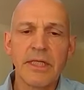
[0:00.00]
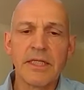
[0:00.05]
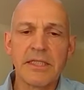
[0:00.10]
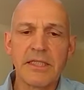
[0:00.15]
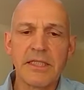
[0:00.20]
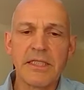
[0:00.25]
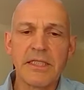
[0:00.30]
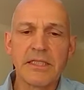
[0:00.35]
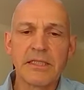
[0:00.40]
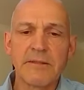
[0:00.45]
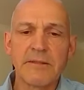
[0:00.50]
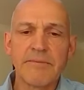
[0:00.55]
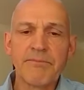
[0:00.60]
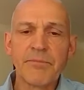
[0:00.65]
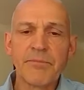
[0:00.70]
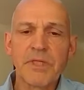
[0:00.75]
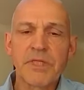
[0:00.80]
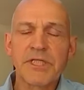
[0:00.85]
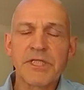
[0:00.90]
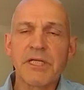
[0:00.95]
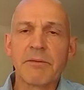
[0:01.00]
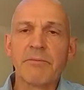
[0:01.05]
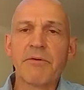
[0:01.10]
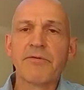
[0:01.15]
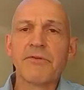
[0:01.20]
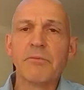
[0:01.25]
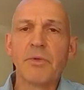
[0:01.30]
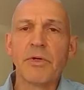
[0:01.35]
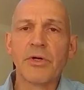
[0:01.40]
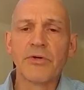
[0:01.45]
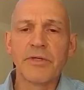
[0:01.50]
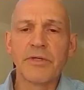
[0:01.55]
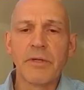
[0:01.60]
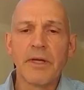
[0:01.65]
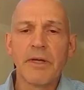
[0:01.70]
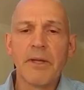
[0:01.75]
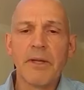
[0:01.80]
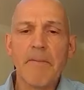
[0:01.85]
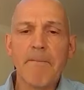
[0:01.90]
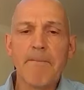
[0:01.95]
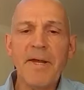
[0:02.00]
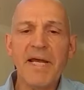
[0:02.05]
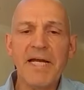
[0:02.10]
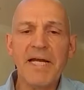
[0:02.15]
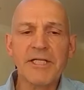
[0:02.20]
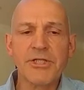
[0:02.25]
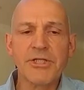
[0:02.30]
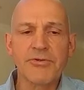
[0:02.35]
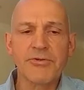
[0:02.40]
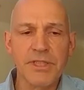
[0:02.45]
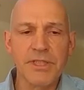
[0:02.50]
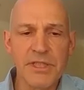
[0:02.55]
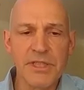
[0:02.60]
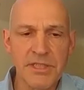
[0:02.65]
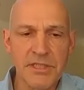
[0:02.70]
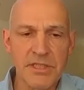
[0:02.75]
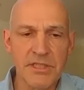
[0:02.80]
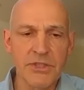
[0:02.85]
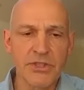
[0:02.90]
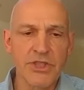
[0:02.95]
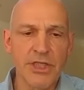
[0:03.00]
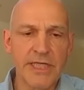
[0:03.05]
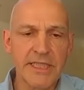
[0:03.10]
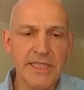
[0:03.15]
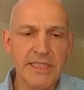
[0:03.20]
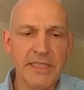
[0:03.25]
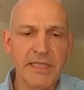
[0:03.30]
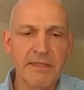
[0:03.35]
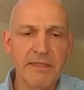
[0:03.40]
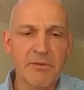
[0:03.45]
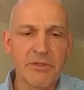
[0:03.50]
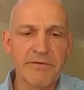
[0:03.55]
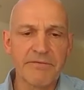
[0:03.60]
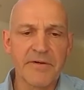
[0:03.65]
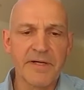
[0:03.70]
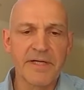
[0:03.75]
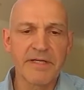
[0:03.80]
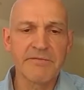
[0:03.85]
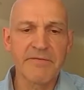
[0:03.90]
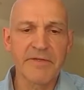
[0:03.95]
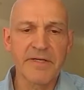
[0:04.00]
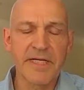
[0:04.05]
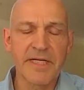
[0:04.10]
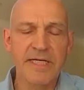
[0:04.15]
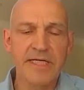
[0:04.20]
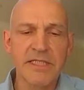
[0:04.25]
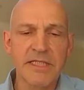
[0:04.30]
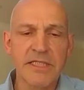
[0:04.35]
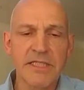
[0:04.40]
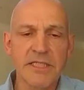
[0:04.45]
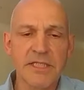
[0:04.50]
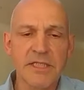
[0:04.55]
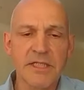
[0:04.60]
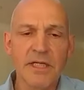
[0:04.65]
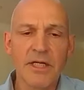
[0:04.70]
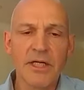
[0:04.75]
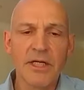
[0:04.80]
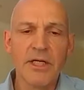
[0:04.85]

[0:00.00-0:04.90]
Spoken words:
Indeed, some of the more pest-resistant genetically modified varieties